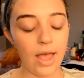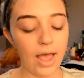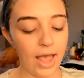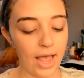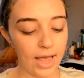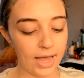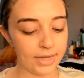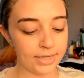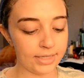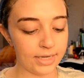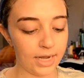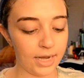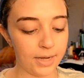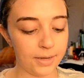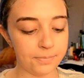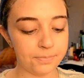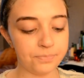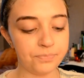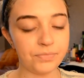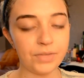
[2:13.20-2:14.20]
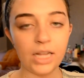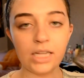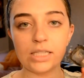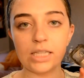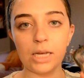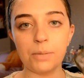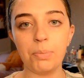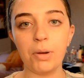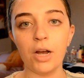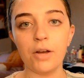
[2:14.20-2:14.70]
and it's
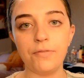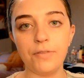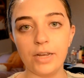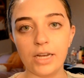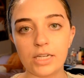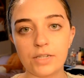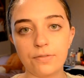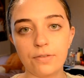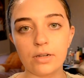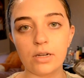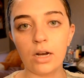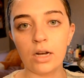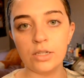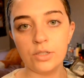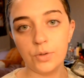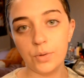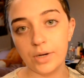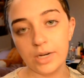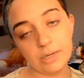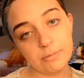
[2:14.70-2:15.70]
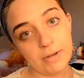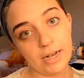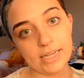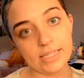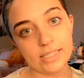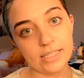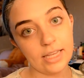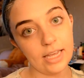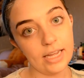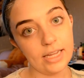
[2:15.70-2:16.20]
like perfect for contouring my
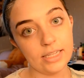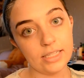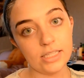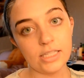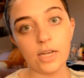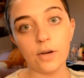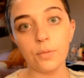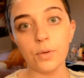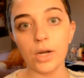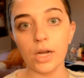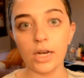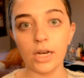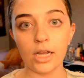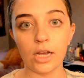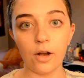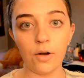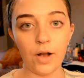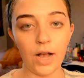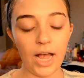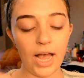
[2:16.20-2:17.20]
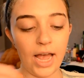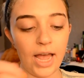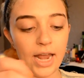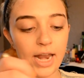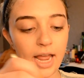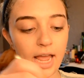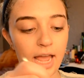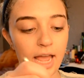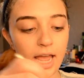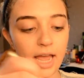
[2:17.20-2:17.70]
skin. So we're gonna go
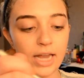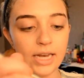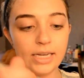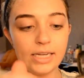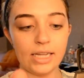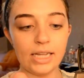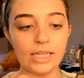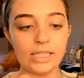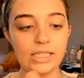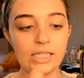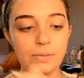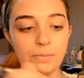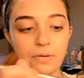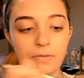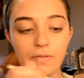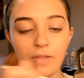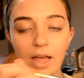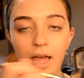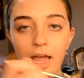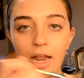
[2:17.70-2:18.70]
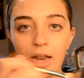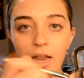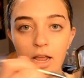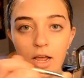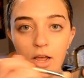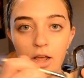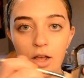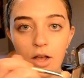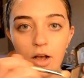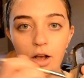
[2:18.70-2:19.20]
ahead and get some of that
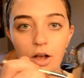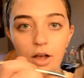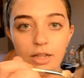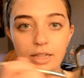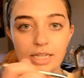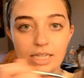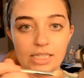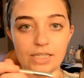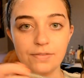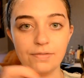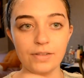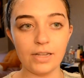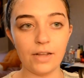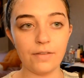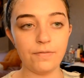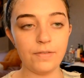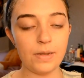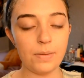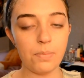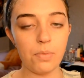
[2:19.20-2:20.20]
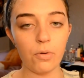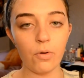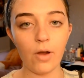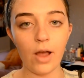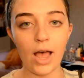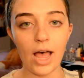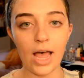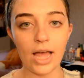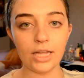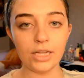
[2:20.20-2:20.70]
on this fluffy
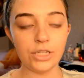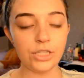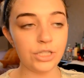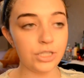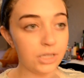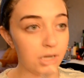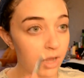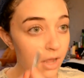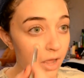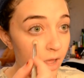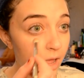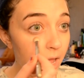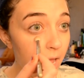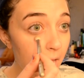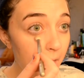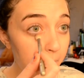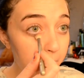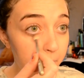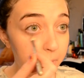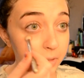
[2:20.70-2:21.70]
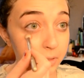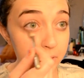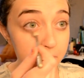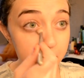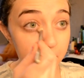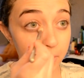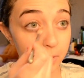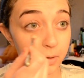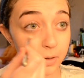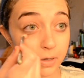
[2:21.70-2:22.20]
brush. And we're just
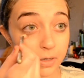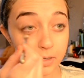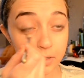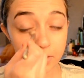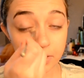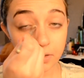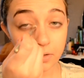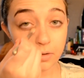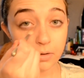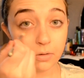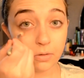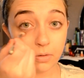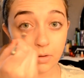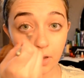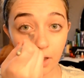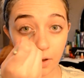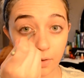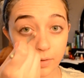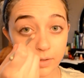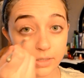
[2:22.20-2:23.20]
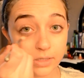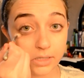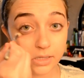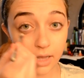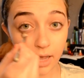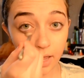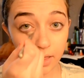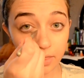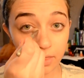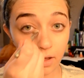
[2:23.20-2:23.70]
going to go
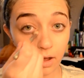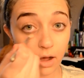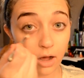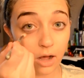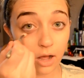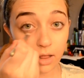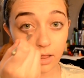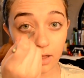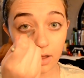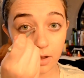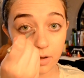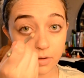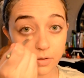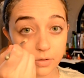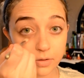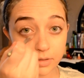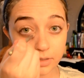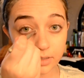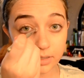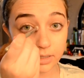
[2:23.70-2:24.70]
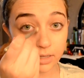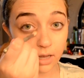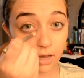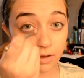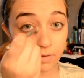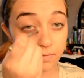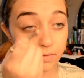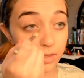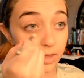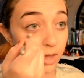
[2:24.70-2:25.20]
inside the hollows
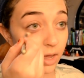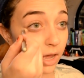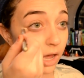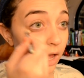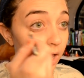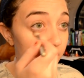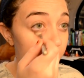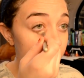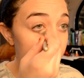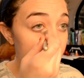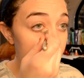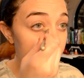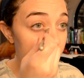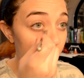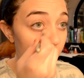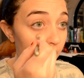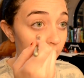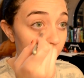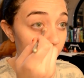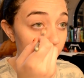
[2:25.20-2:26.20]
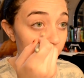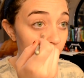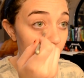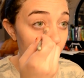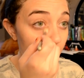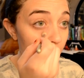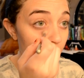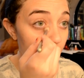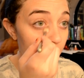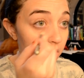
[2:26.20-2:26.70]
of the eye
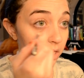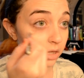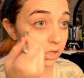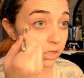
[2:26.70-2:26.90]
socket,